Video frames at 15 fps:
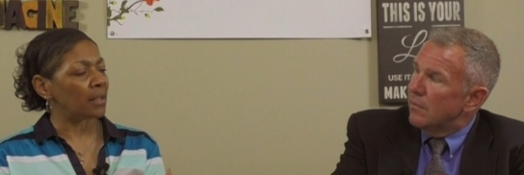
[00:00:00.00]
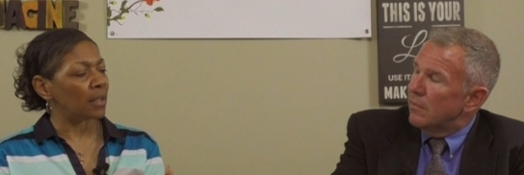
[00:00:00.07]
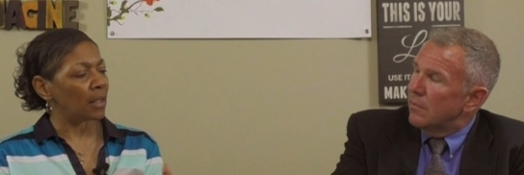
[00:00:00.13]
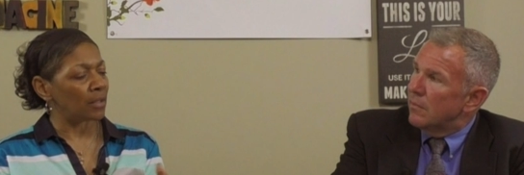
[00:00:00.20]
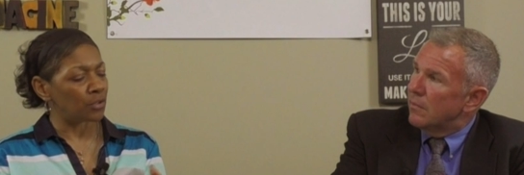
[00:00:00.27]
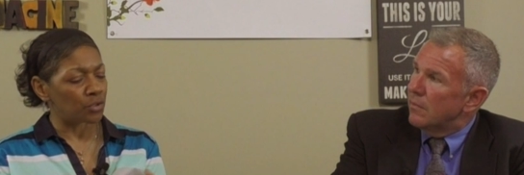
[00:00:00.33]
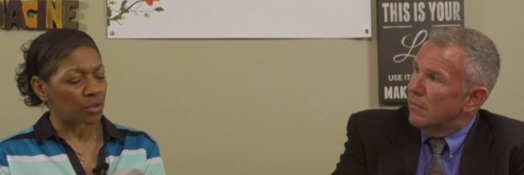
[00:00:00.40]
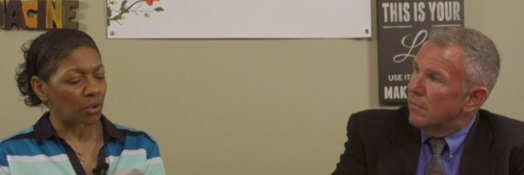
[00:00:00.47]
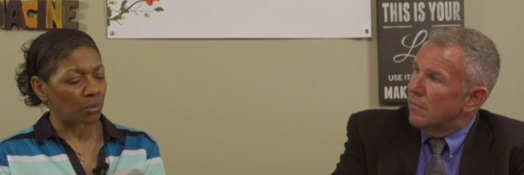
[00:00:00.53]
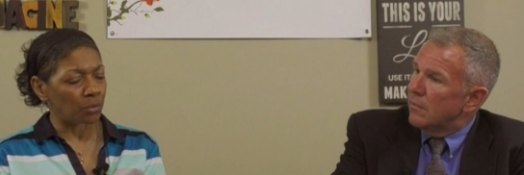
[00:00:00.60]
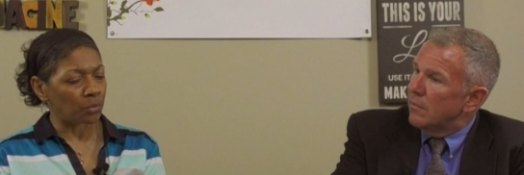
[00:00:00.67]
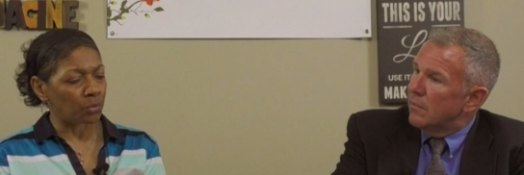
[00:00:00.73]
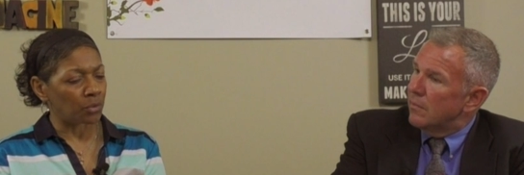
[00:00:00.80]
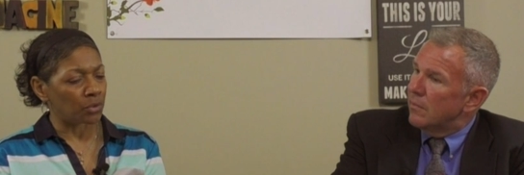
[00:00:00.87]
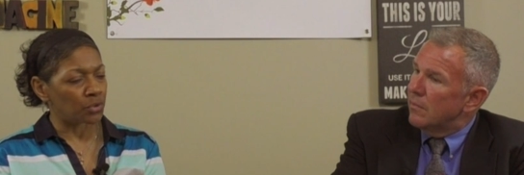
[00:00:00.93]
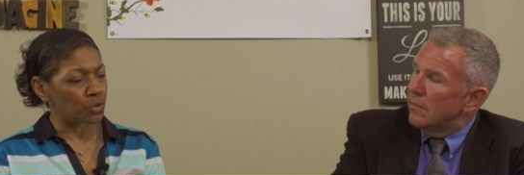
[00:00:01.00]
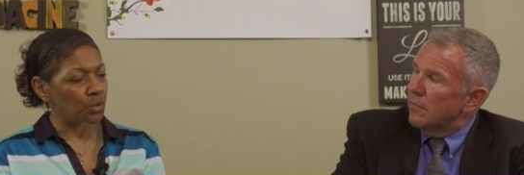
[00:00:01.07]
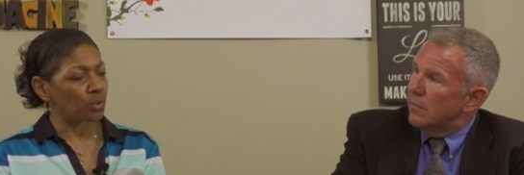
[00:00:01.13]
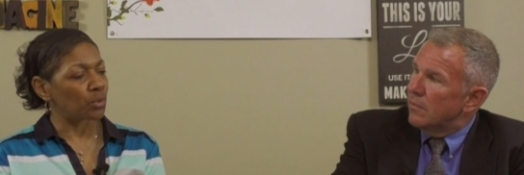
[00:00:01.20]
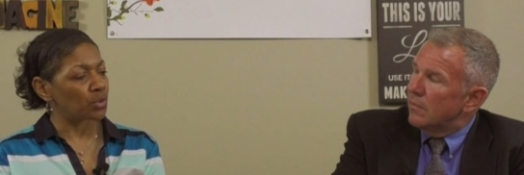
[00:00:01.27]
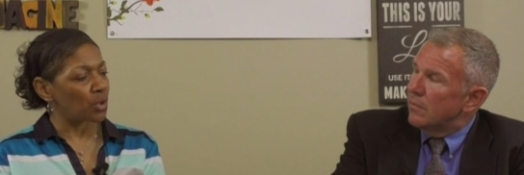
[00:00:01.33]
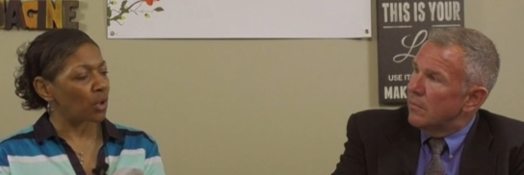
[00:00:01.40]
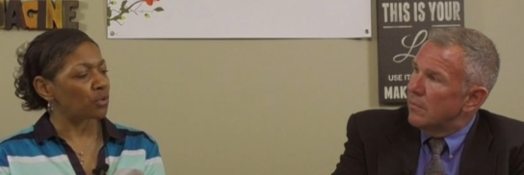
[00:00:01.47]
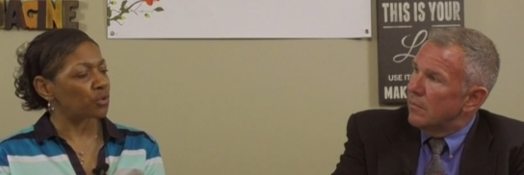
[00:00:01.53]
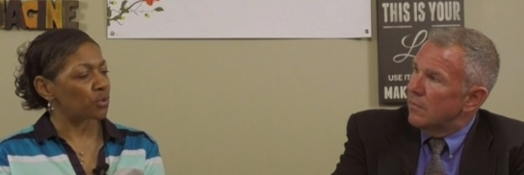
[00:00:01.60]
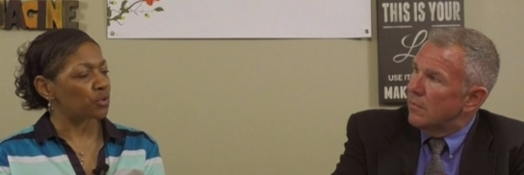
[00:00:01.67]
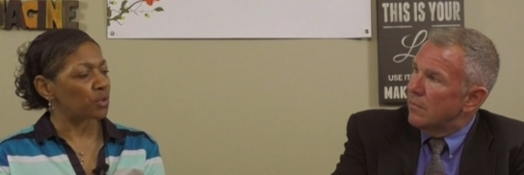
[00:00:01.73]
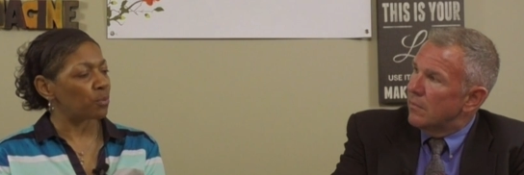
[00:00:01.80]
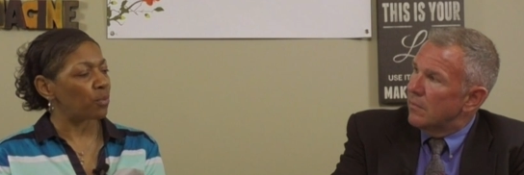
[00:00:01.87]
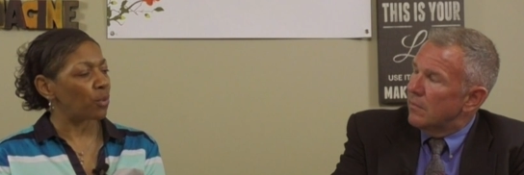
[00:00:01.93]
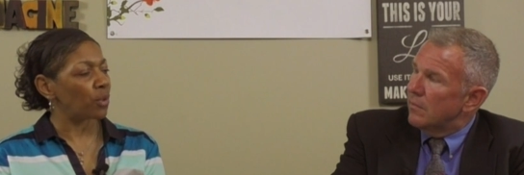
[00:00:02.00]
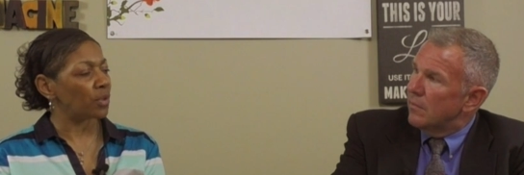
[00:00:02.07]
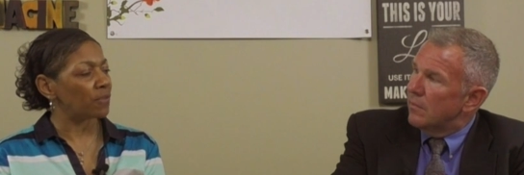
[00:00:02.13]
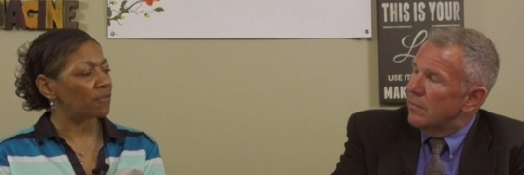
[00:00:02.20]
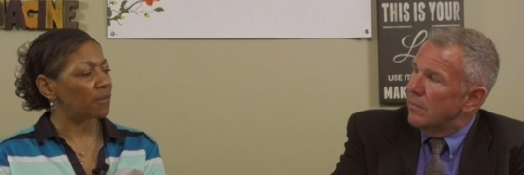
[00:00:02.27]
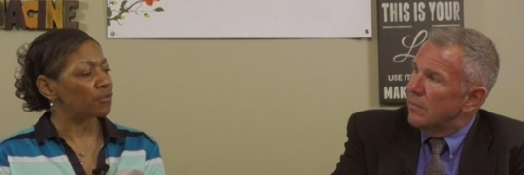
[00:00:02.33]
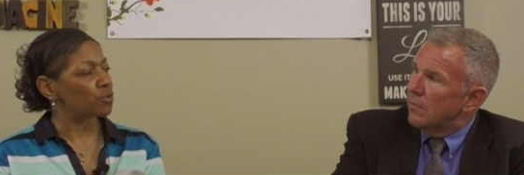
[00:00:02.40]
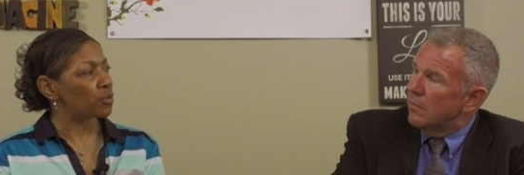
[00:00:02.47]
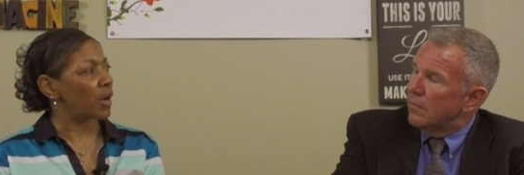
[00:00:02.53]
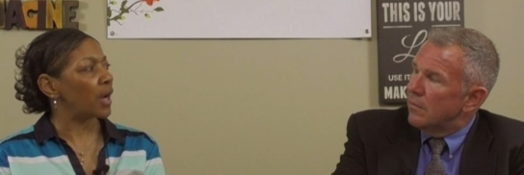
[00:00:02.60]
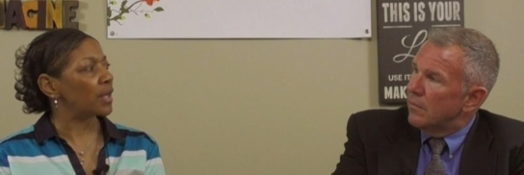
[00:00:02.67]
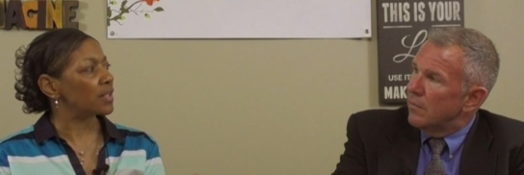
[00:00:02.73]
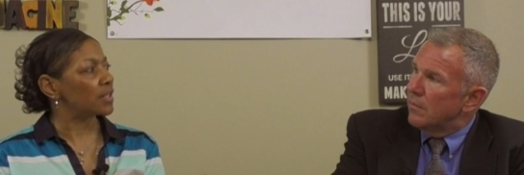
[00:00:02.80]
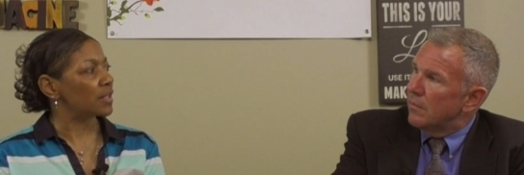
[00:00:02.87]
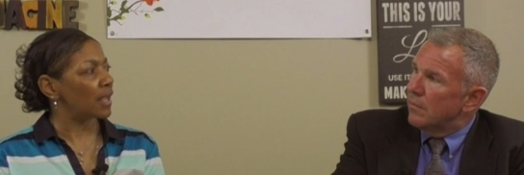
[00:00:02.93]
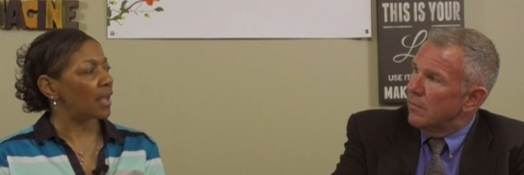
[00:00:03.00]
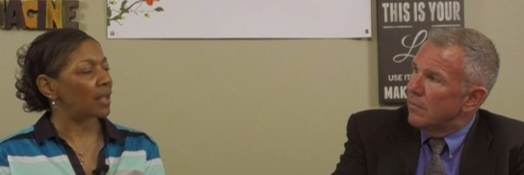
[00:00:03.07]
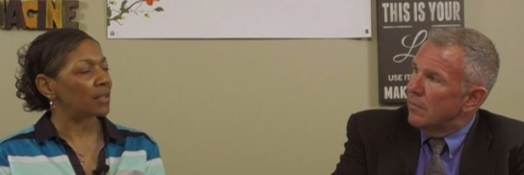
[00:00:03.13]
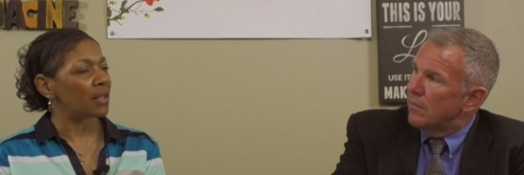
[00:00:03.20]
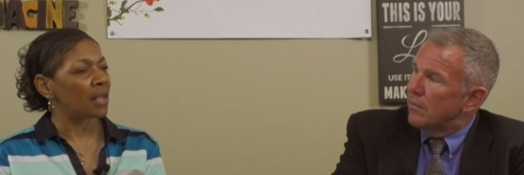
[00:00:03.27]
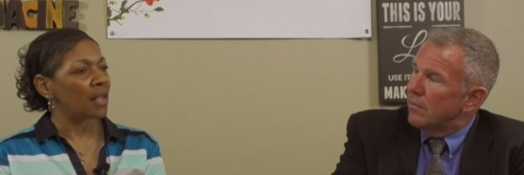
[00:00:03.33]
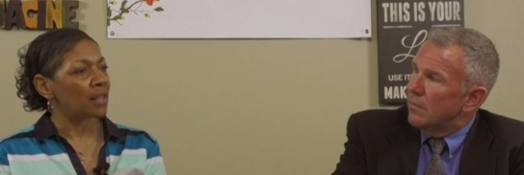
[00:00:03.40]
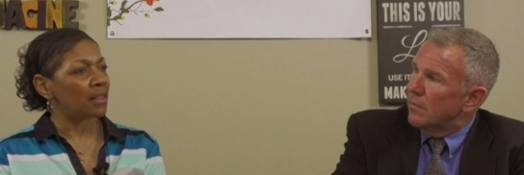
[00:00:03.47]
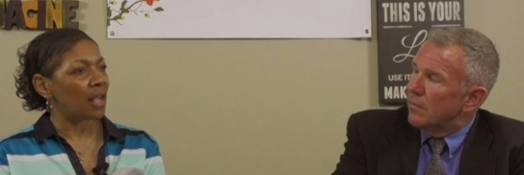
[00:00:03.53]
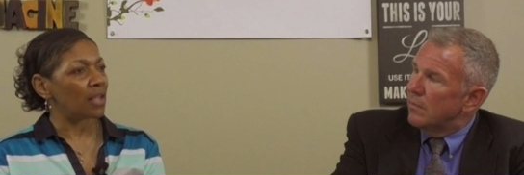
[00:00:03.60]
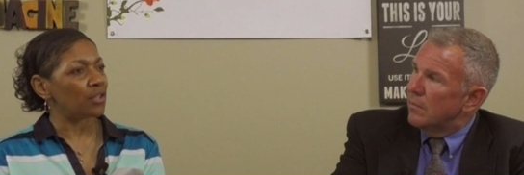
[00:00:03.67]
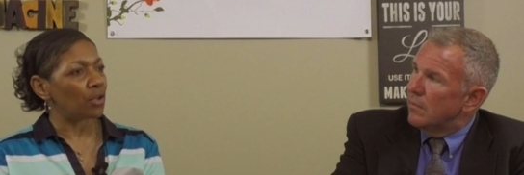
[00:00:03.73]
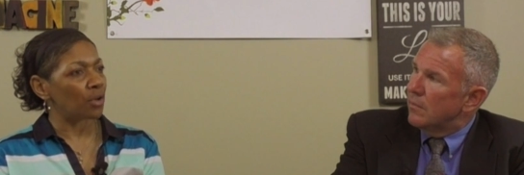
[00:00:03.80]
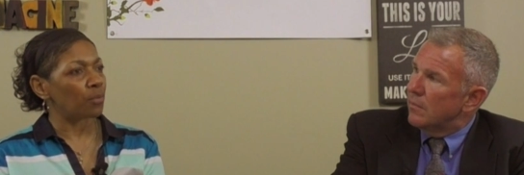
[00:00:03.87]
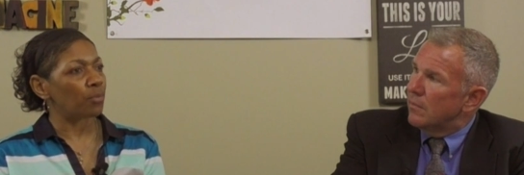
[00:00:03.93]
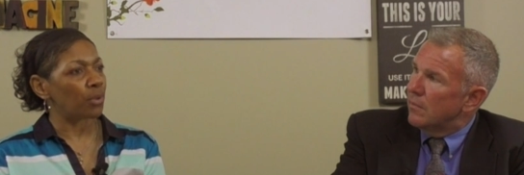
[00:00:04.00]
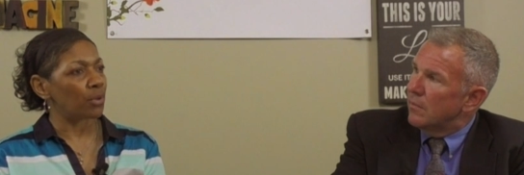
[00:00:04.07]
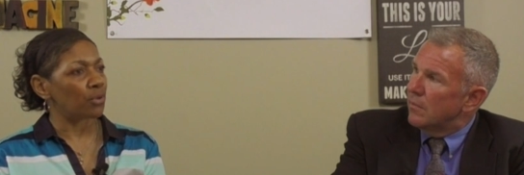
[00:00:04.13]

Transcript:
Speaker 1: and, and so the school is also supportive of trying to get that young